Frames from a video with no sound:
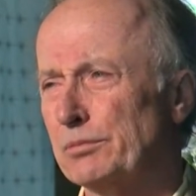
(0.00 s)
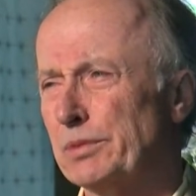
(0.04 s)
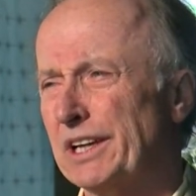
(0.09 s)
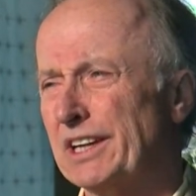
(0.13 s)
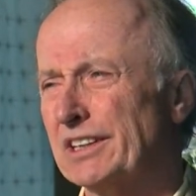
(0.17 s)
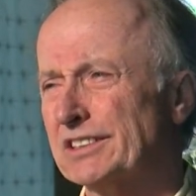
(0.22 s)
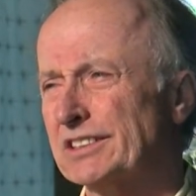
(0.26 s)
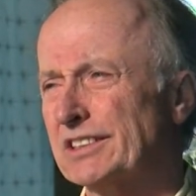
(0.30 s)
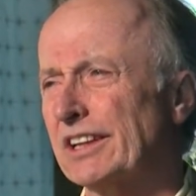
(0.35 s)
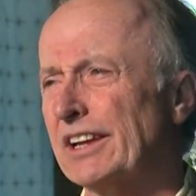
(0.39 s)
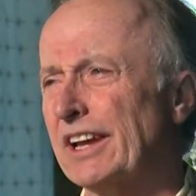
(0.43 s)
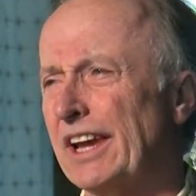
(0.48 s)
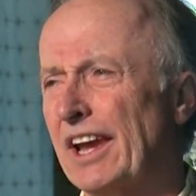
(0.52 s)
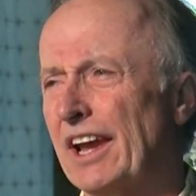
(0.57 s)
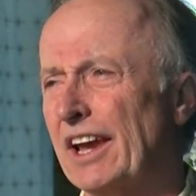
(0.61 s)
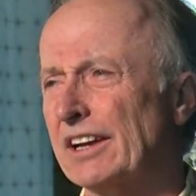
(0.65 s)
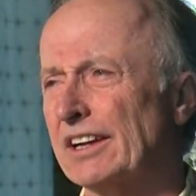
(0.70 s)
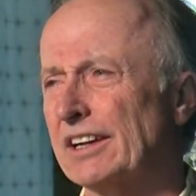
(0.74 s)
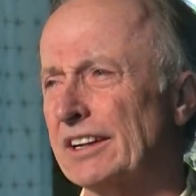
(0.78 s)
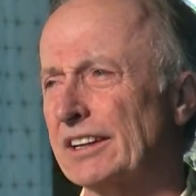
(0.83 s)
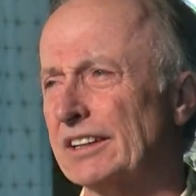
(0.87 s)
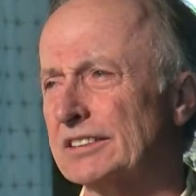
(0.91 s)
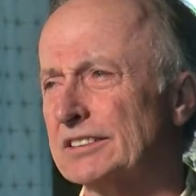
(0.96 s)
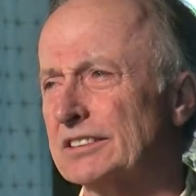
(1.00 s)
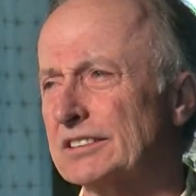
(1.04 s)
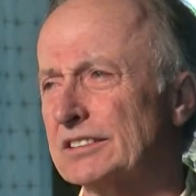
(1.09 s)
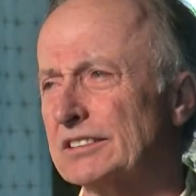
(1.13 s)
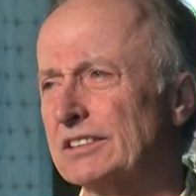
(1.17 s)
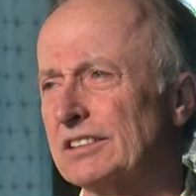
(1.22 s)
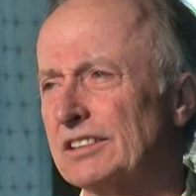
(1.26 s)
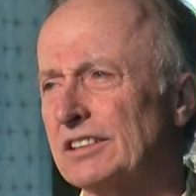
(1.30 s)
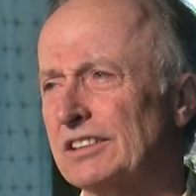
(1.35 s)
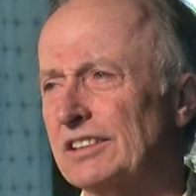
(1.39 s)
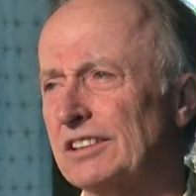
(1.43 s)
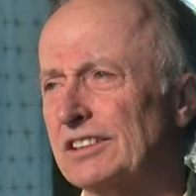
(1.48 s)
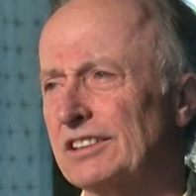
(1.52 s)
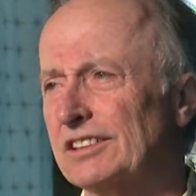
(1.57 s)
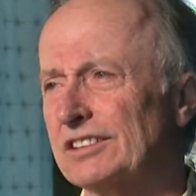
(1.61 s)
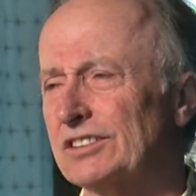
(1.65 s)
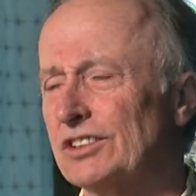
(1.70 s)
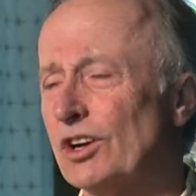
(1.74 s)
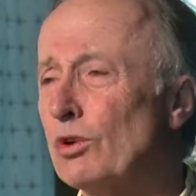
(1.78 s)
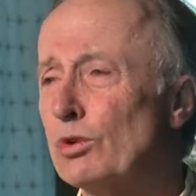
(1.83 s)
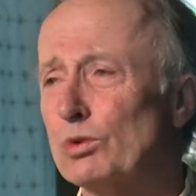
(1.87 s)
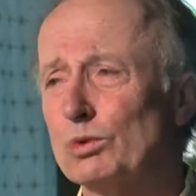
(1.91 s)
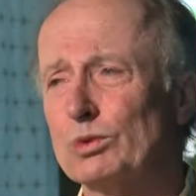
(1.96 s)
because the candidates
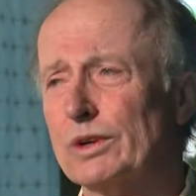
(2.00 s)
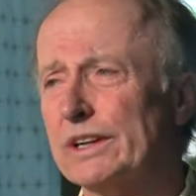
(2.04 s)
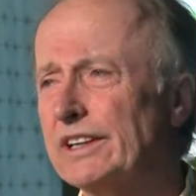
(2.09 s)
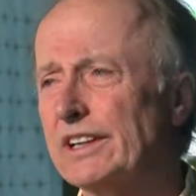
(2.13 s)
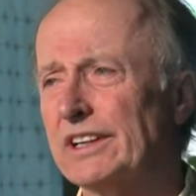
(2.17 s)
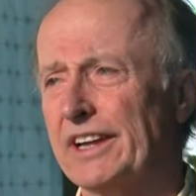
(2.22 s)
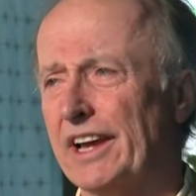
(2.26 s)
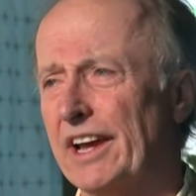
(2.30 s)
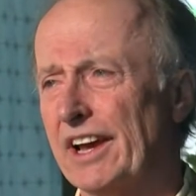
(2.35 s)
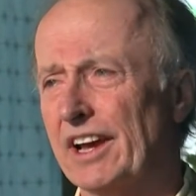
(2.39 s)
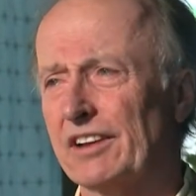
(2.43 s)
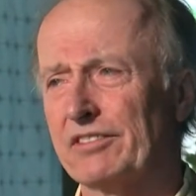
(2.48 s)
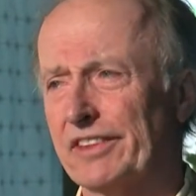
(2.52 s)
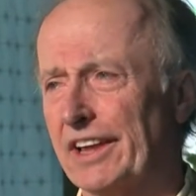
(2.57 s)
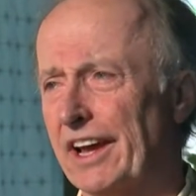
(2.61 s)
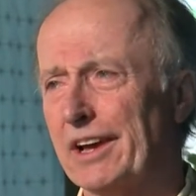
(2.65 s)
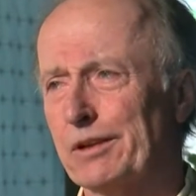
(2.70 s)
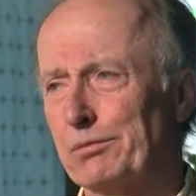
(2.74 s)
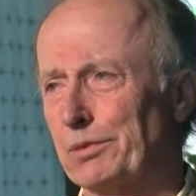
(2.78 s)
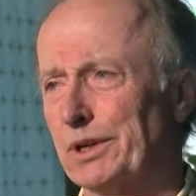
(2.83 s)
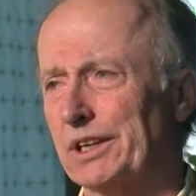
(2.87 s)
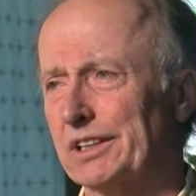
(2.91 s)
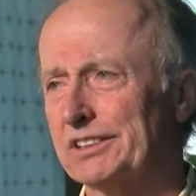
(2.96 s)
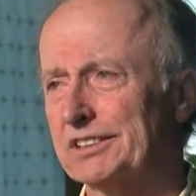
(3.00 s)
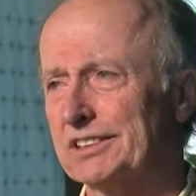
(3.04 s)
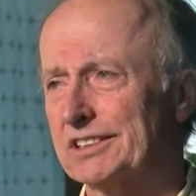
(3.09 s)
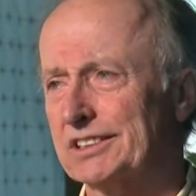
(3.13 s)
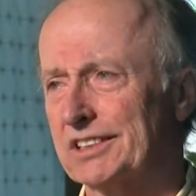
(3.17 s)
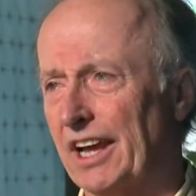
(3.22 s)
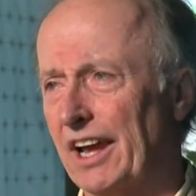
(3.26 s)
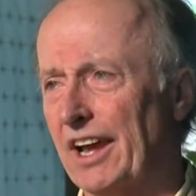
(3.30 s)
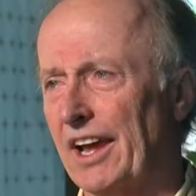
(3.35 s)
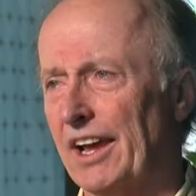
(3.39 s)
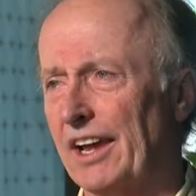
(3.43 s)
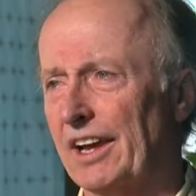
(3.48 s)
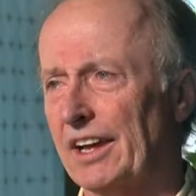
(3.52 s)
don't really have that much say.